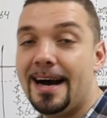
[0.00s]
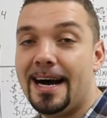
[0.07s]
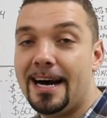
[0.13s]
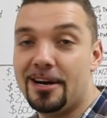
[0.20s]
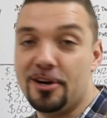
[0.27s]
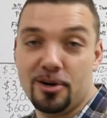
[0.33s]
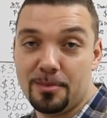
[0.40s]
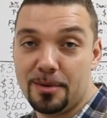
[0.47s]

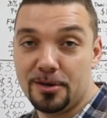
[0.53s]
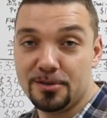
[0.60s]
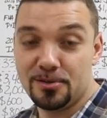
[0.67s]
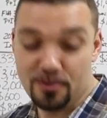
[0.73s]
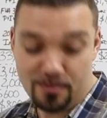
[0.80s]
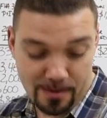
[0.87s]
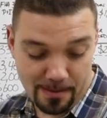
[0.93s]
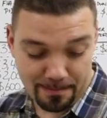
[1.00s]
I don't know
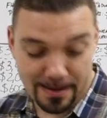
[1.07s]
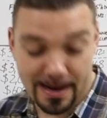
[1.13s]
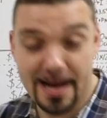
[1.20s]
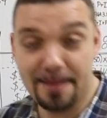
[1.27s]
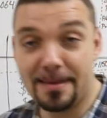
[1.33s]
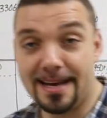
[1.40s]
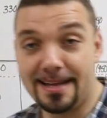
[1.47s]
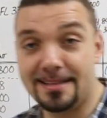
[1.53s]
about you, but
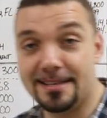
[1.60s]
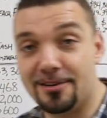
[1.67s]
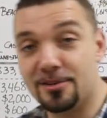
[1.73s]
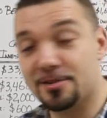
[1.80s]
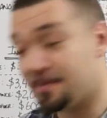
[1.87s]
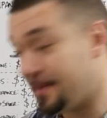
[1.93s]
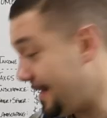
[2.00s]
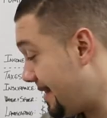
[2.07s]
my math
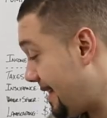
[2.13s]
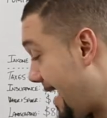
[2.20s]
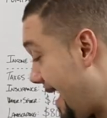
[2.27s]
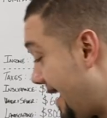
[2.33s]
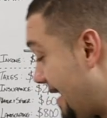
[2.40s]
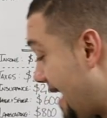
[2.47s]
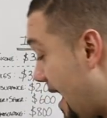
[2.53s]
tells me that